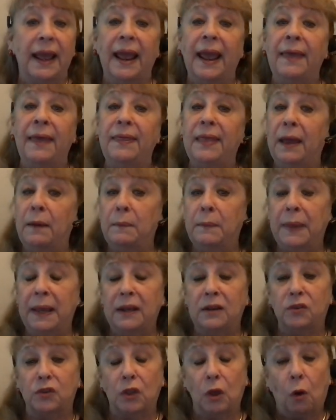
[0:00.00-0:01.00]
And that
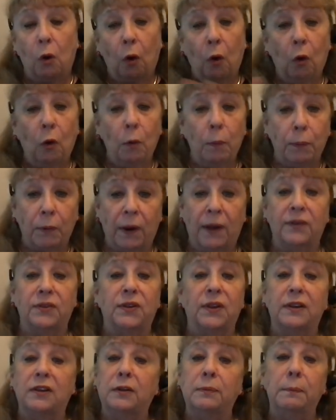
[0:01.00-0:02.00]
makes the whole
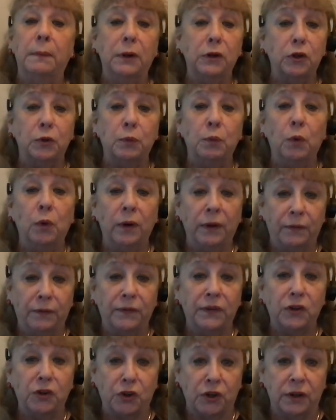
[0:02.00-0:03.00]
process much more
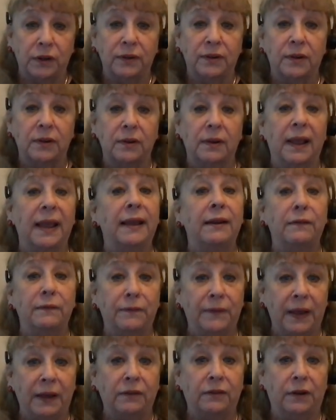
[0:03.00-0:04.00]
efficient and
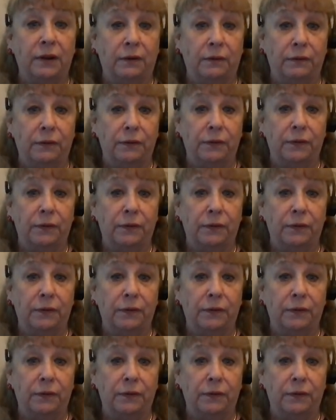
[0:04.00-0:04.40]
effective.